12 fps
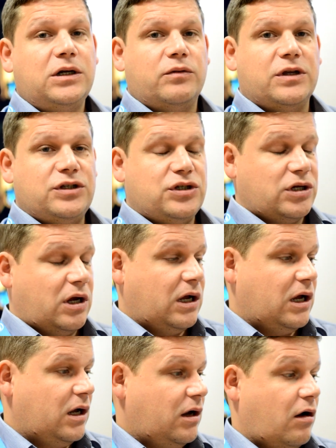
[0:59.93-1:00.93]
which
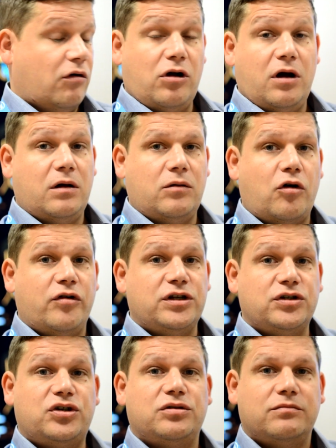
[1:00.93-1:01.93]
uh, are our
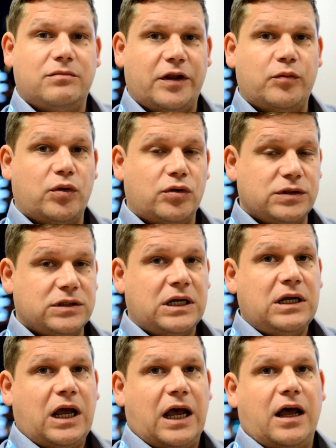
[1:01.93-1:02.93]
orange motherboards,
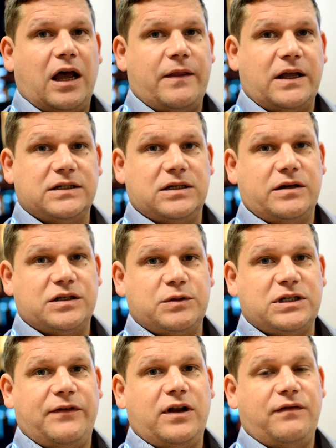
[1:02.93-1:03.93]
uh, and they're designed
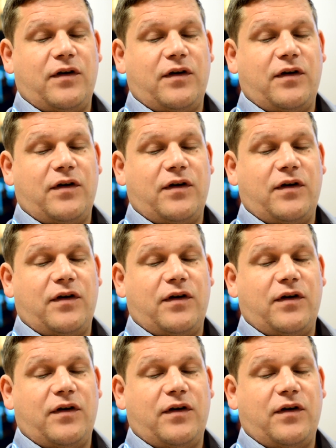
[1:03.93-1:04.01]
specifically